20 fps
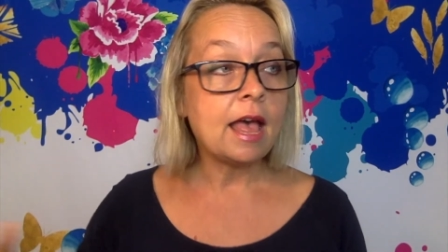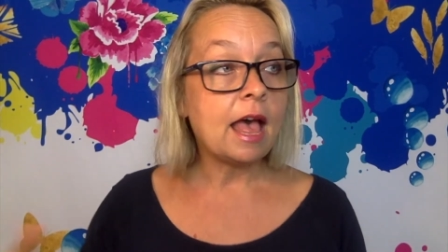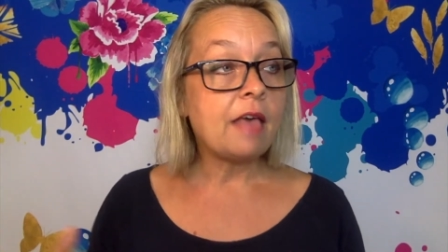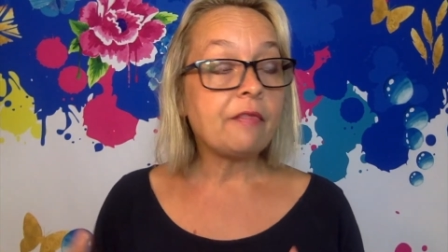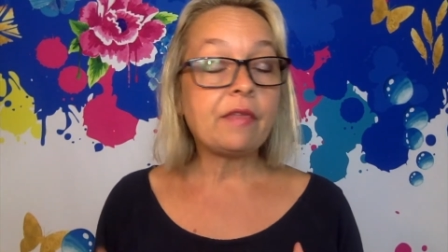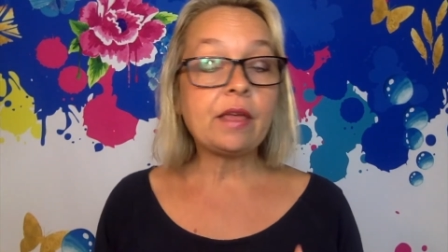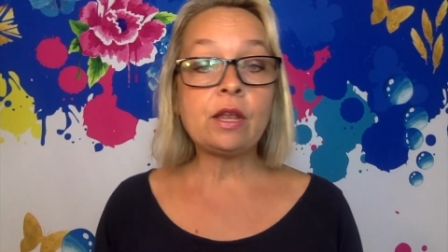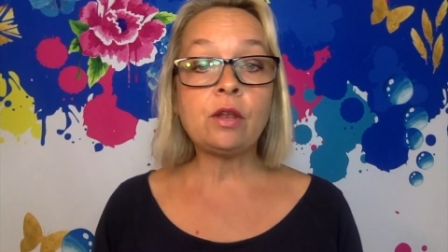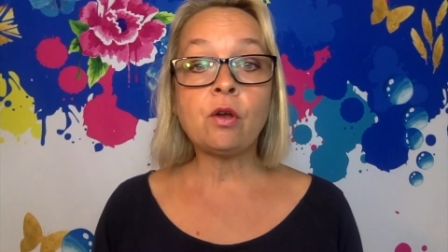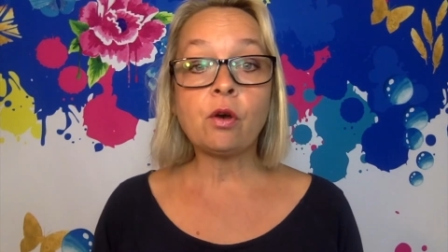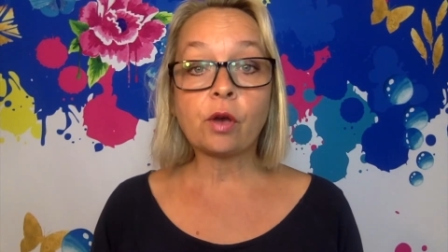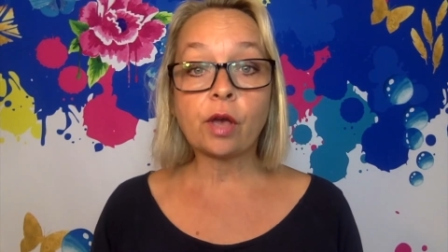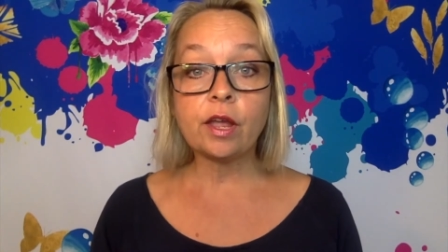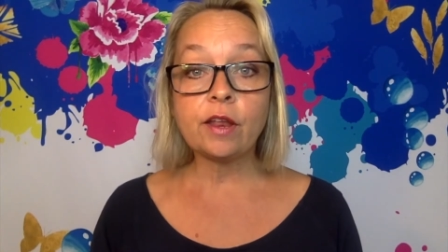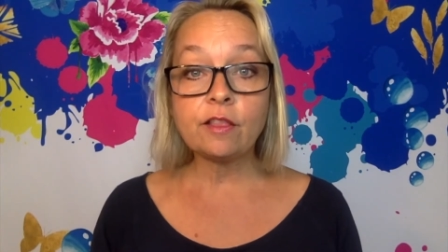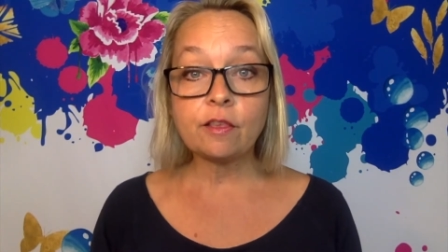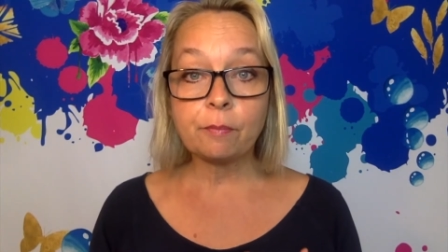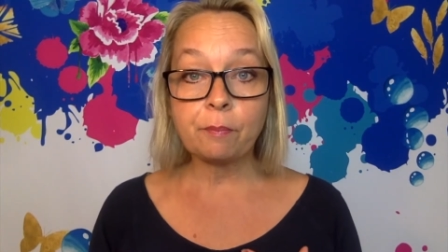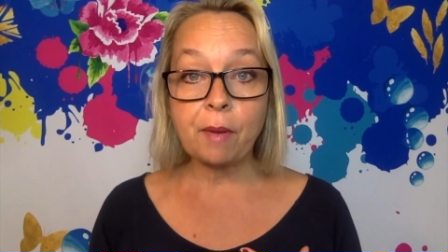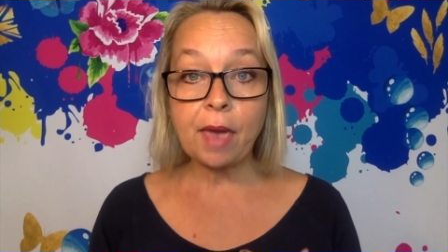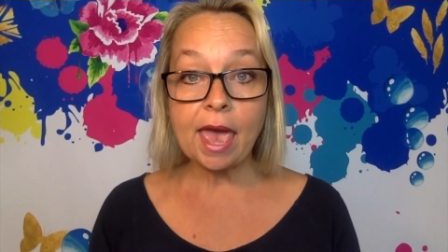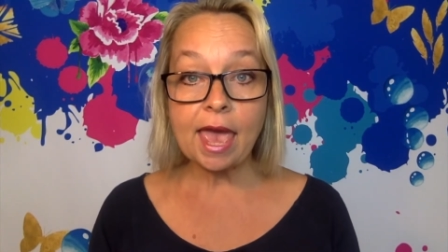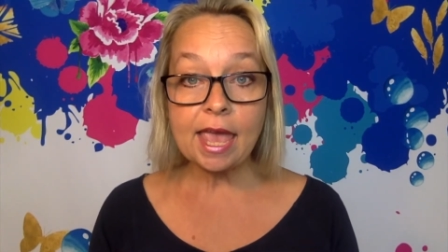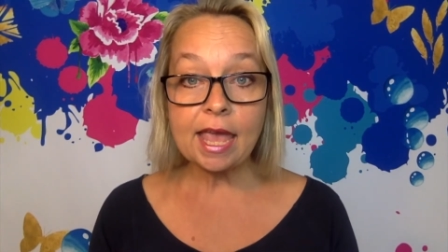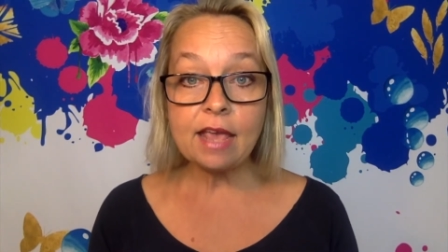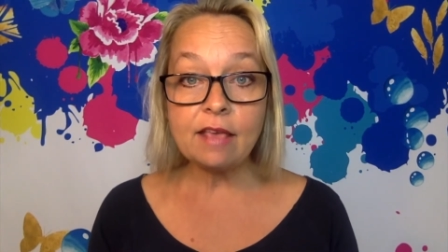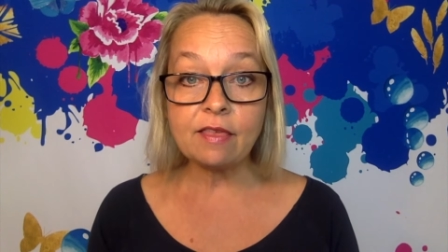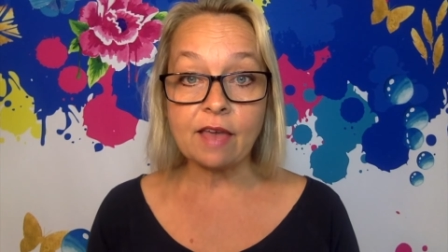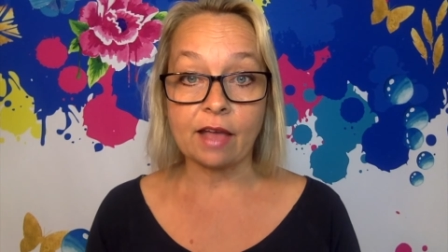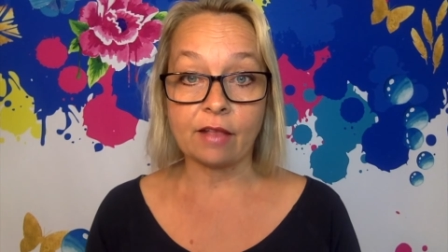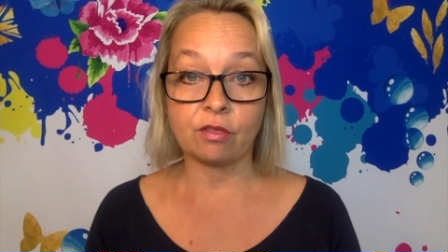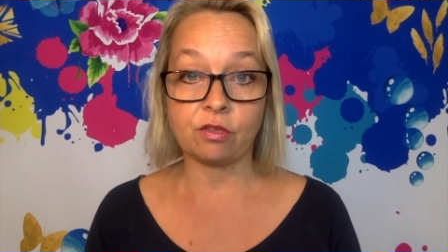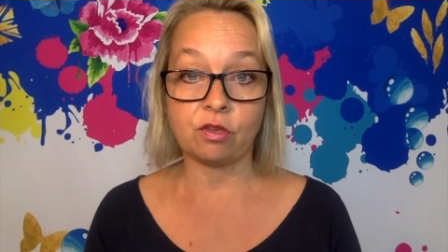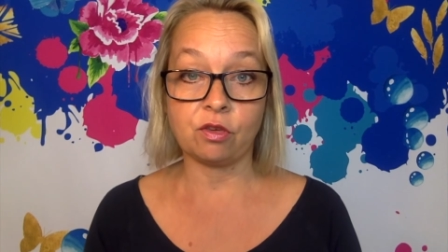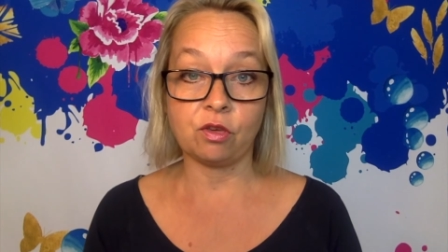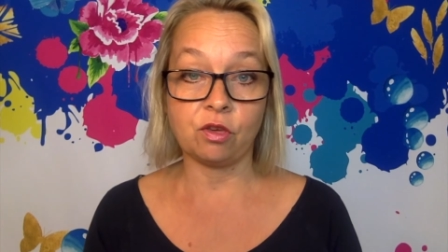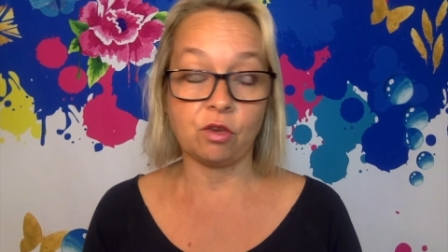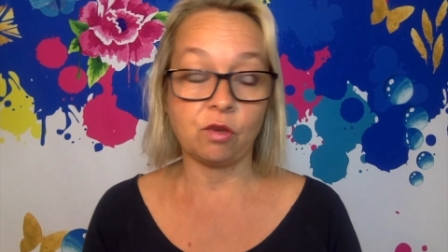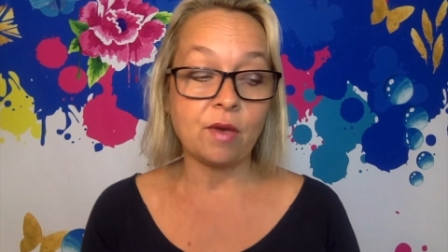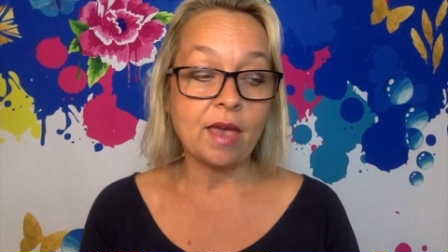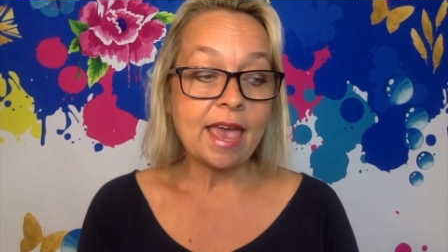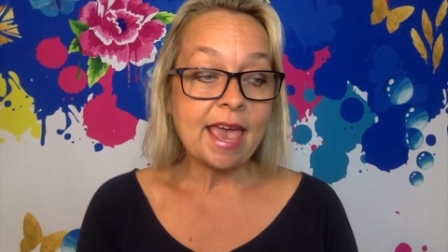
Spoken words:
They're not going to pay that to you